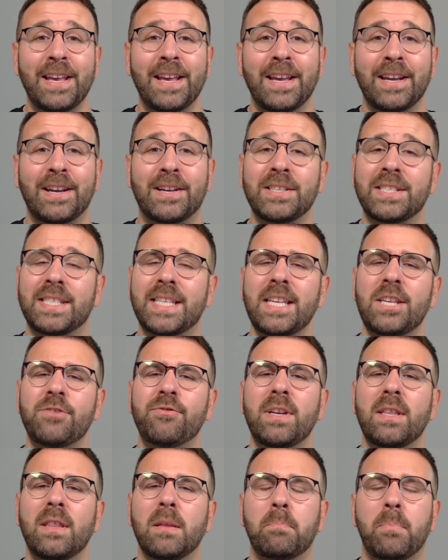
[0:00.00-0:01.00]
Consider
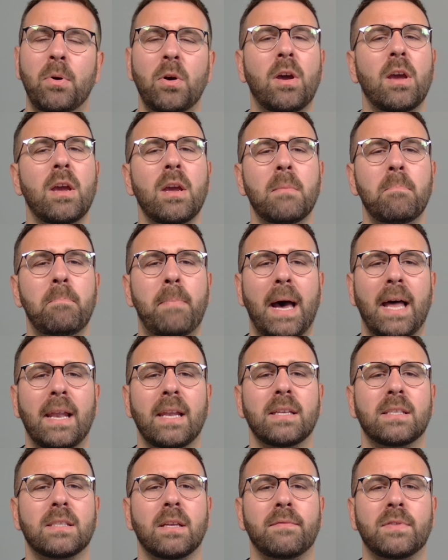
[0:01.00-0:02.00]
it the Buckingham
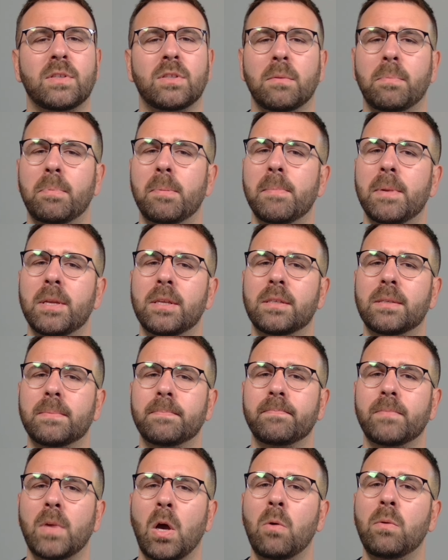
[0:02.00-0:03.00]
Palace of supplements,
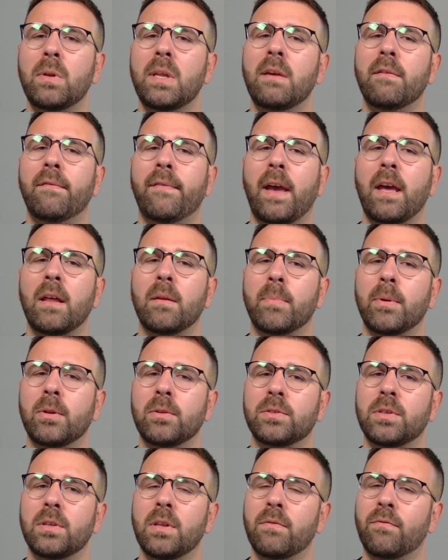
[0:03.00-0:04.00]
only available
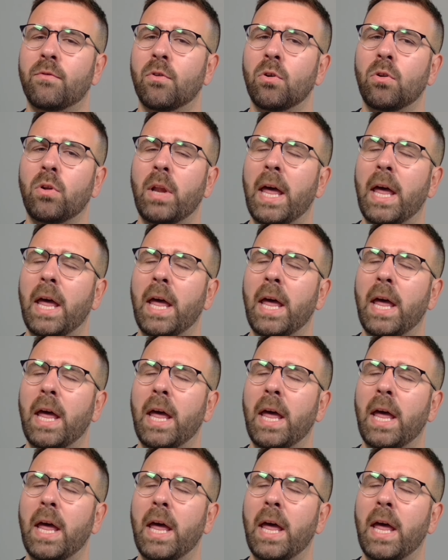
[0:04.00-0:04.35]
to the Royal